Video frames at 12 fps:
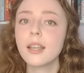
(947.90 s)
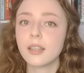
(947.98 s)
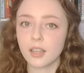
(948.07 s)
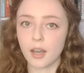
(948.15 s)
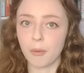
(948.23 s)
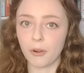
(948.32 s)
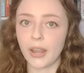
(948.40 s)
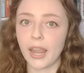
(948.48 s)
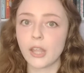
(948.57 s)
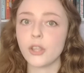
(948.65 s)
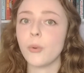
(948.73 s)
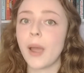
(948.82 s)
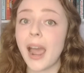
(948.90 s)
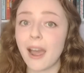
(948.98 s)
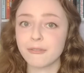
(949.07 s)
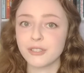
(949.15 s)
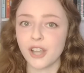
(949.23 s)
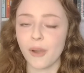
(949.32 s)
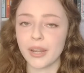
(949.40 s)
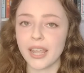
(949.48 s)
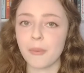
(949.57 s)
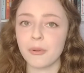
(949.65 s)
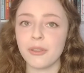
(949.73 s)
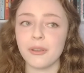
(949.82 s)
"Come on, Kate, you have to go and
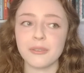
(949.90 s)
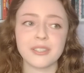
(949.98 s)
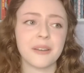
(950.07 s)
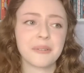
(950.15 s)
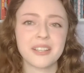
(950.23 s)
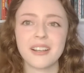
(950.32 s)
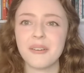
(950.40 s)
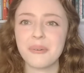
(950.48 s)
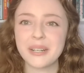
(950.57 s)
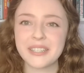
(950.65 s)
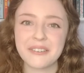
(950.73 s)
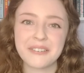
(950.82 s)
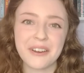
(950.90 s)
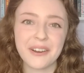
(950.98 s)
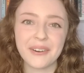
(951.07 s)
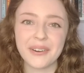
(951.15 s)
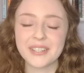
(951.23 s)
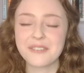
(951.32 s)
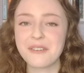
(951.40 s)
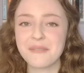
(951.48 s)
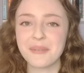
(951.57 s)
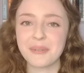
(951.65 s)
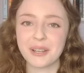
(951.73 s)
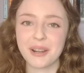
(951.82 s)
get one of those." And I was like, "Oh, I don't know
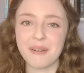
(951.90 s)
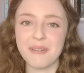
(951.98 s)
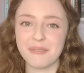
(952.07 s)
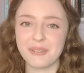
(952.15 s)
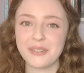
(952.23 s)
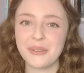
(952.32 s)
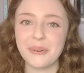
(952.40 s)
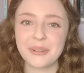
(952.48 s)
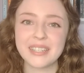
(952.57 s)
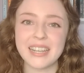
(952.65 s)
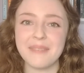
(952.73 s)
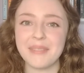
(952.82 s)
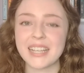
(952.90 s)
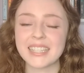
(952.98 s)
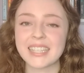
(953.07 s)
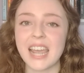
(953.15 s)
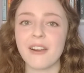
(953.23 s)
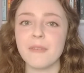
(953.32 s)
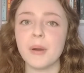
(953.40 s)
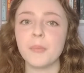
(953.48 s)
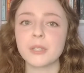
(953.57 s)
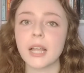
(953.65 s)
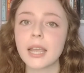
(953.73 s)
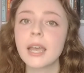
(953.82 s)
if I want to go over and talk to him, that's scary." Mum
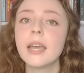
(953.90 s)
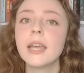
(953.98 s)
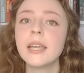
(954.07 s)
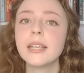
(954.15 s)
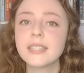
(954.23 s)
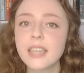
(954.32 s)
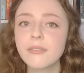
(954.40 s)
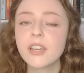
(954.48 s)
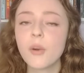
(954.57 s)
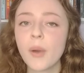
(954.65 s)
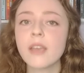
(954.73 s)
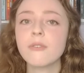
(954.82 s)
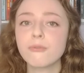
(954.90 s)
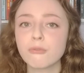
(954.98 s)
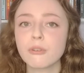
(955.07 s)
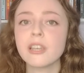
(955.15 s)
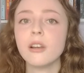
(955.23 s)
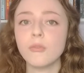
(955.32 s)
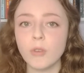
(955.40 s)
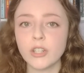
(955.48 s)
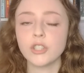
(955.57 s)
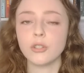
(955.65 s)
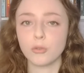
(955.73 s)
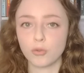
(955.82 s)
was like, "He's giving away free
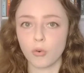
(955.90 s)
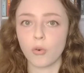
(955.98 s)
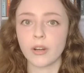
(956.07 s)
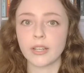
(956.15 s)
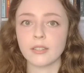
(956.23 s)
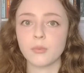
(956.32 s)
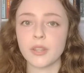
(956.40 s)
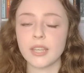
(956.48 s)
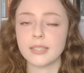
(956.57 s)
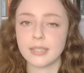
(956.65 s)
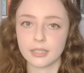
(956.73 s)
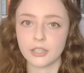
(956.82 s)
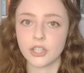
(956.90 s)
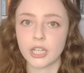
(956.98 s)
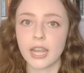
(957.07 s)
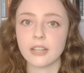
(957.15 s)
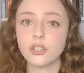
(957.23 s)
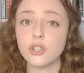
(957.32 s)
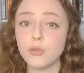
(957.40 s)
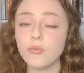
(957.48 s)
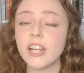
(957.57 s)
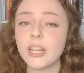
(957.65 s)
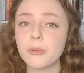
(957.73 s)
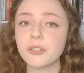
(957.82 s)
original drawings with his signature, Kate. Do you
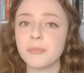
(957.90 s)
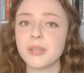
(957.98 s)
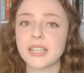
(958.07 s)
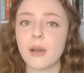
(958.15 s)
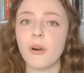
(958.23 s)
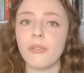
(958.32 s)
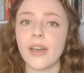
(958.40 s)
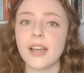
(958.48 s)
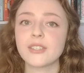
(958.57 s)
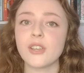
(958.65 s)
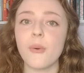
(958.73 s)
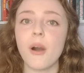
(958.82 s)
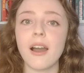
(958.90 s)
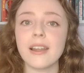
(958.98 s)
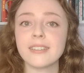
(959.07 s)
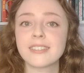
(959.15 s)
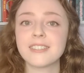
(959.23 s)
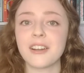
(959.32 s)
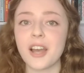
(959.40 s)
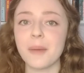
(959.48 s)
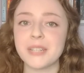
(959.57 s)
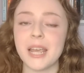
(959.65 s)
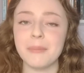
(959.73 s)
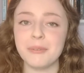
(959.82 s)
really want to miss out on that?" So I snuck
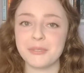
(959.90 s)
up to him and